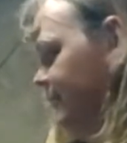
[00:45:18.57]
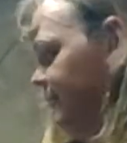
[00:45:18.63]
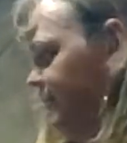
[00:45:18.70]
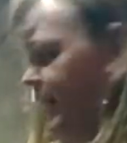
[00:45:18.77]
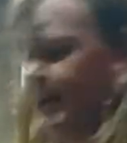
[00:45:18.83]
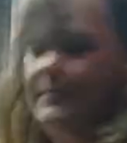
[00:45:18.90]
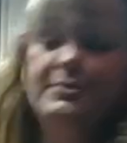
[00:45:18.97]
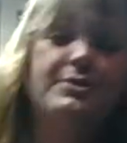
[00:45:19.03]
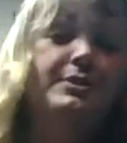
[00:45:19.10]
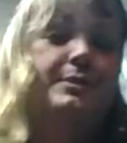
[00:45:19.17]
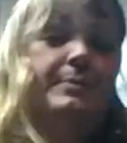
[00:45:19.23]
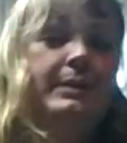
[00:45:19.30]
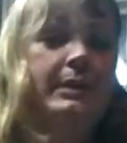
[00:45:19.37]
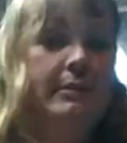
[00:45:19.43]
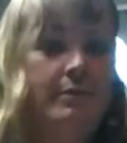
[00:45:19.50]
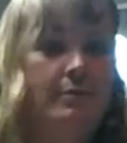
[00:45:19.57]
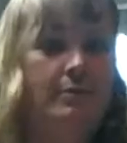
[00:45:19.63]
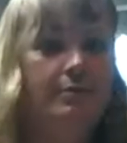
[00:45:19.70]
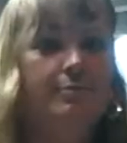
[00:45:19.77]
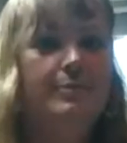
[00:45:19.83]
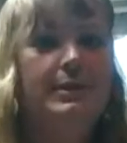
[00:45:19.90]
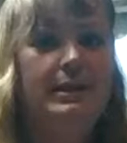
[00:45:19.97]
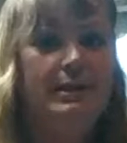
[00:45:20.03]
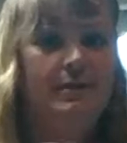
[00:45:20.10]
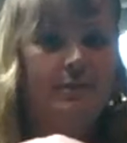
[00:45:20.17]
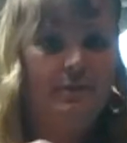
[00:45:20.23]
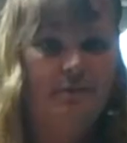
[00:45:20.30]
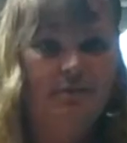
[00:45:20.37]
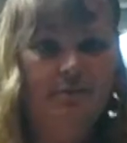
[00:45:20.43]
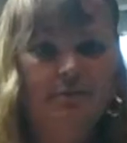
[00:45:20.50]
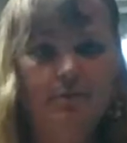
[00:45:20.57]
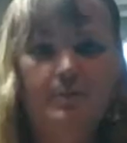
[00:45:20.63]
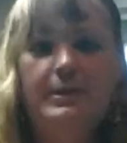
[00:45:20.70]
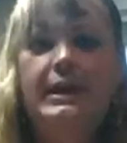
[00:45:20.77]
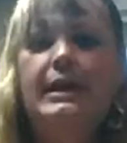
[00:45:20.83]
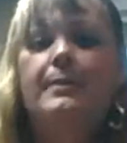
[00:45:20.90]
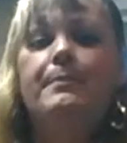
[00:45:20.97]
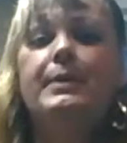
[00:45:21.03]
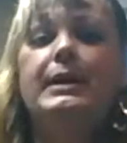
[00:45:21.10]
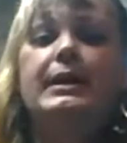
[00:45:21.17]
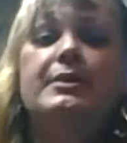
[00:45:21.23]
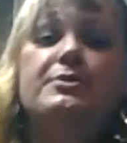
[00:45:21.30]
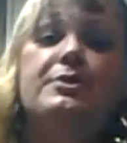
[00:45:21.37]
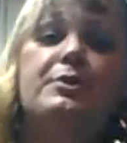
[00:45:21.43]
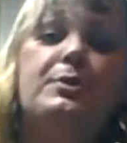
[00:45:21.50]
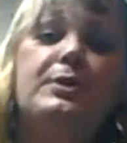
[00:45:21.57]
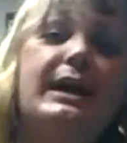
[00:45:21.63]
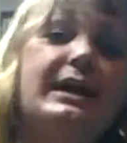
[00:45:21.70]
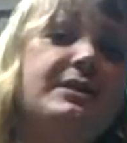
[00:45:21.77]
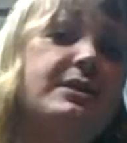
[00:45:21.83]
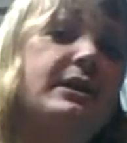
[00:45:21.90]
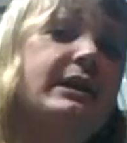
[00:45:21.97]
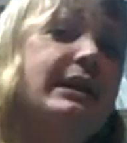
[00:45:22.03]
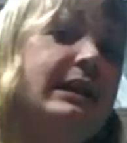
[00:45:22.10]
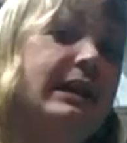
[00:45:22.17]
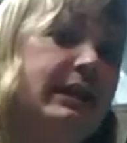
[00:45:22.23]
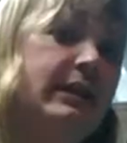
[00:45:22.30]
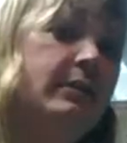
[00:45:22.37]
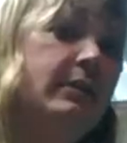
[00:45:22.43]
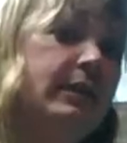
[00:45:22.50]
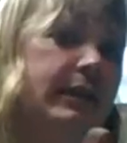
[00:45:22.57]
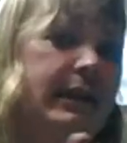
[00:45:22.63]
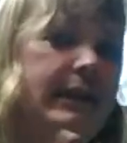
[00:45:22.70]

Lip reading: live streaming of me doing the hand painting, so you guys can get an